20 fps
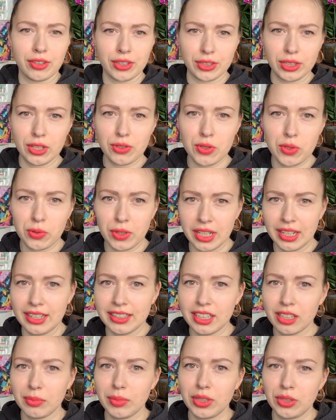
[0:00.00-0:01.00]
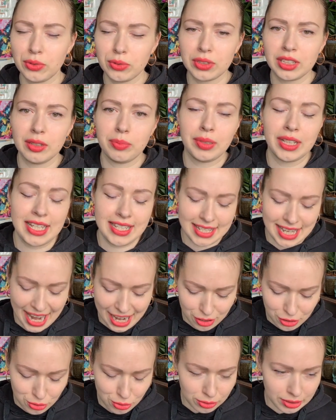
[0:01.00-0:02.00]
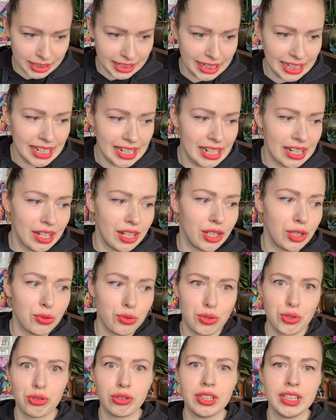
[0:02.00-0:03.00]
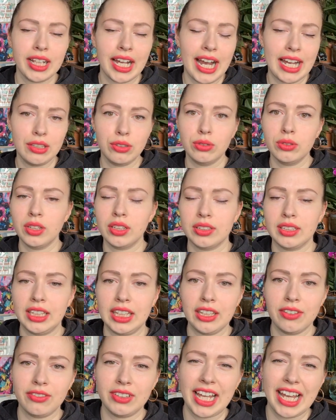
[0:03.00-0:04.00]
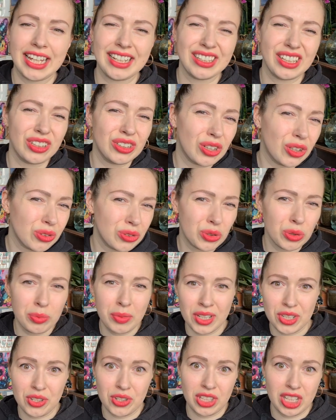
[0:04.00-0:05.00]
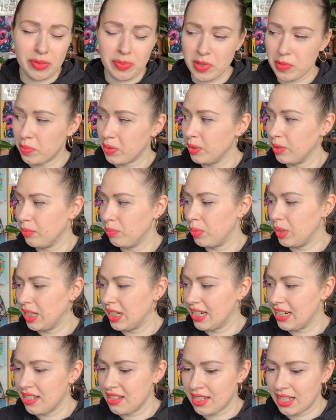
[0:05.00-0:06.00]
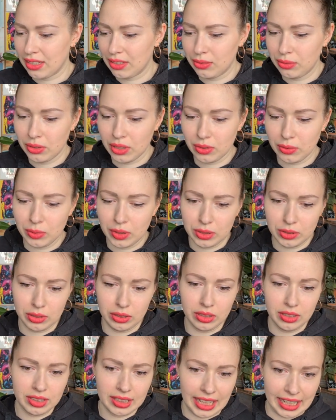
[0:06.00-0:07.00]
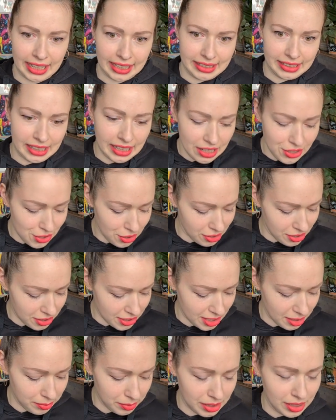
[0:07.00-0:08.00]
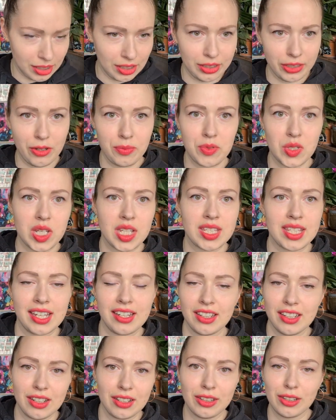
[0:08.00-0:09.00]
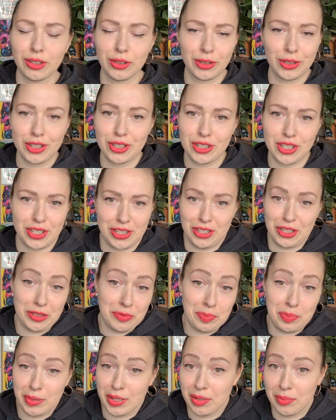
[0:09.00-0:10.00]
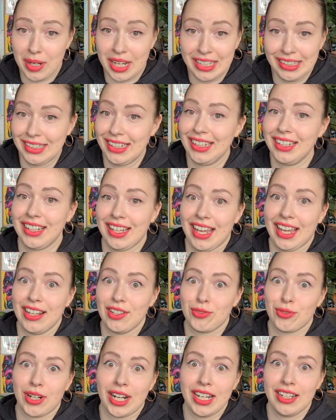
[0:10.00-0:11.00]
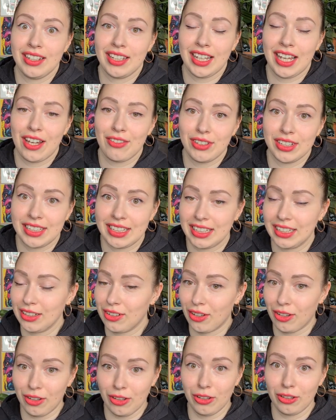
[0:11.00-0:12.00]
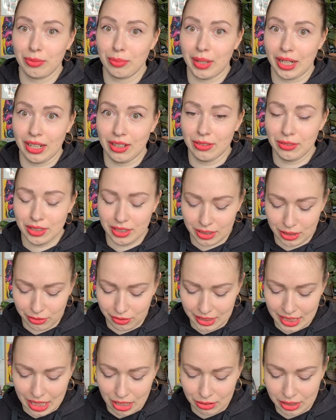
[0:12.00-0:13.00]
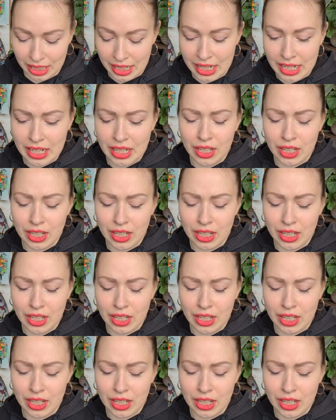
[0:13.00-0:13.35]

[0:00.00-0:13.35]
For those who are a little bit new to the plants, actually usually I do not give, like, you know, too much tips be because I do not want to look like a teacher or something. You know, I'm just a girl who is just experimenting and trying everything on my own, you know, without